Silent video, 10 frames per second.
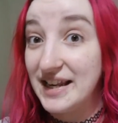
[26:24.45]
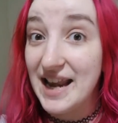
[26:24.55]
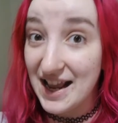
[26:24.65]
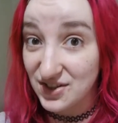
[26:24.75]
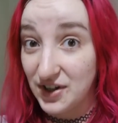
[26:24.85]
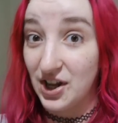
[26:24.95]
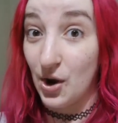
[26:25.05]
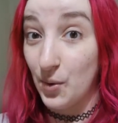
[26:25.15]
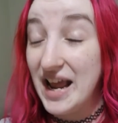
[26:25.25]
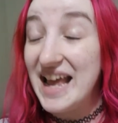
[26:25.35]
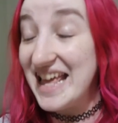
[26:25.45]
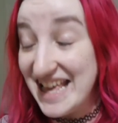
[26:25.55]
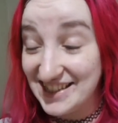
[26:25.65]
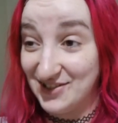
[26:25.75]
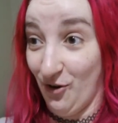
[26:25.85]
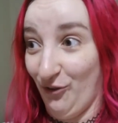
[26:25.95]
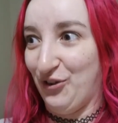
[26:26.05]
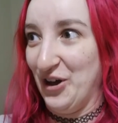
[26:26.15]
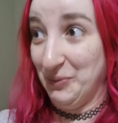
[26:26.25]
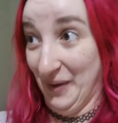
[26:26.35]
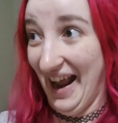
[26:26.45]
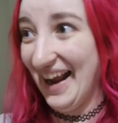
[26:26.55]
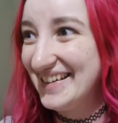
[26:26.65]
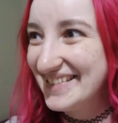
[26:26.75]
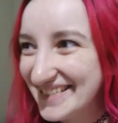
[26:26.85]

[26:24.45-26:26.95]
the next video is not filmed there.